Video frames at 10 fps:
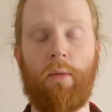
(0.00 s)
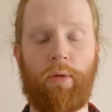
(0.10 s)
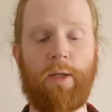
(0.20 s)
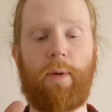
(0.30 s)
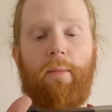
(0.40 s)

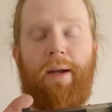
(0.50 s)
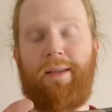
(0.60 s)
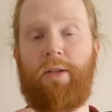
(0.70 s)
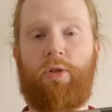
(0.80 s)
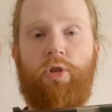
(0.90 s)
please bear in
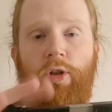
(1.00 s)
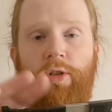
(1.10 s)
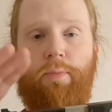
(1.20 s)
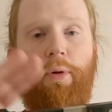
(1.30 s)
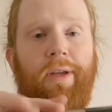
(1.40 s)
mind that
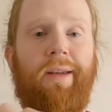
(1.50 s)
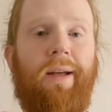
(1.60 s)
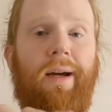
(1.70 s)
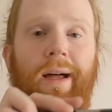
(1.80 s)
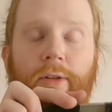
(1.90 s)
just putting an
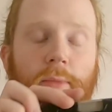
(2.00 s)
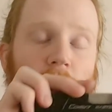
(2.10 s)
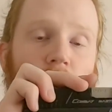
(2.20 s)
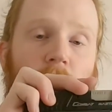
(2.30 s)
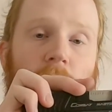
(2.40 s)

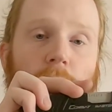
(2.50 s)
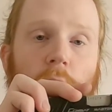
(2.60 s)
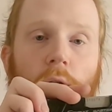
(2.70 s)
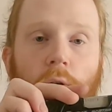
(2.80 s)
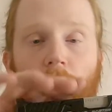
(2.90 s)
aluminium
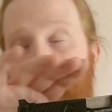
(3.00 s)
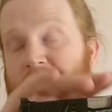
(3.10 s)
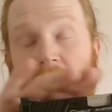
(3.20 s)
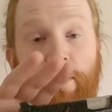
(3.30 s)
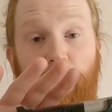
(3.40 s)
frame or a
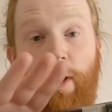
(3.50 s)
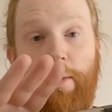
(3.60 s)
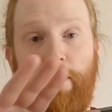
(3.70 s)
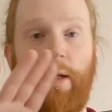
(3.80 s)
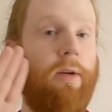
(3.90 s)
steel
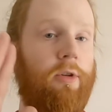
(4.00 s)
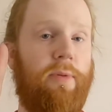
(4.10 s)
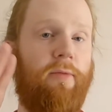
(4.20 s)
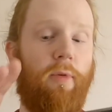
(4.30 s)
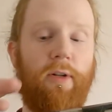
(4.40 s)
frame, which would be
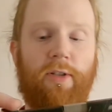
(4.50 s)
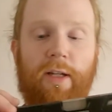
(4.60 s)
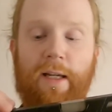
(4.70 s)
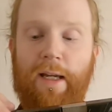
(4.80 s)
even worse,